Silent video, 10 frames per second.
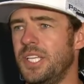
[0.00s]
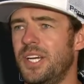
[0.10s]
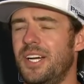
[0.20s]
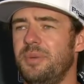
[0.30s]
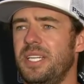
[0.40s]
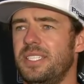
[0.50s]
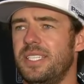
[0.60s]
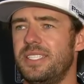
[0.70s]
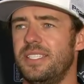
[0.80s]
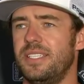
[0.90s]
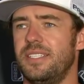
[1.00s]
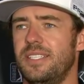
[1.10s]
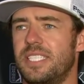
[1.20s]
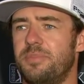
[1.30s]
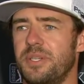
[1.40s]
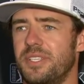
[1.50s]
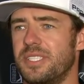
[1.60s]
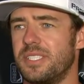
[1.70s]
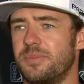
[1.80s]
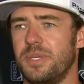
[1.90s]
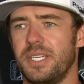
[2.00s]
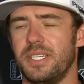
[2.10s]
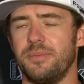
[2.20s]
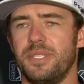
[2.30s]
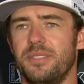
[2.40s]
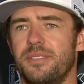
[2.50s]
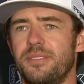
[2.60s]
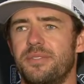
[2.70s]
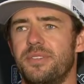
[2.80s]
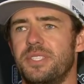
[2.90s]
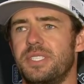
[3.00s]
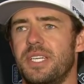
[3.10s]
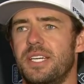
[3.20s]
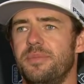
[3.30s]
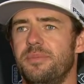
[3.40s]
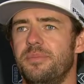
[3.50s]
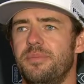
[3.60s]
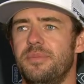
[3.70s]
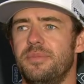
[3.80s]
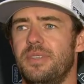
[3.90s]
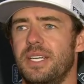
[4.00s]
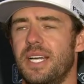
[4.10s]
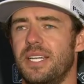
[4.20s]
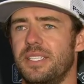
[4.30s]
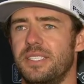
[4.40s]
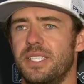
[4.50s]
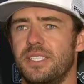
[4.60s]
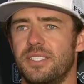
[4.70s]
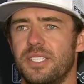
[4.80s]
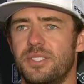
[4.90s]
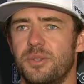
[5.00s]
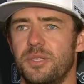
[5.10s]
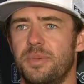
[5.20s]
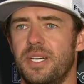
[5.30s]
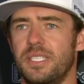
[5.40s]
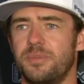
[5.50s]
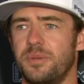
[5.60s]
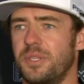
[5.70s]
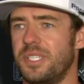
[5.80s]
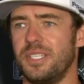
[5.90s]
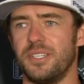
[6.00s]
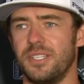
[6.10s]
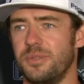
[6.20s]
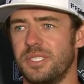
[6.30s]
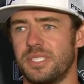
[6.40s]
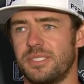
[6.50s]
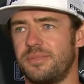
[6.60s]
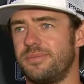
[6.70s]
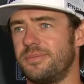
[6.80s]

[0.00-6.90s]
No, I mean, it experience is big. I mean, the first time I got in contention at Torrey Pines my rookie year, I was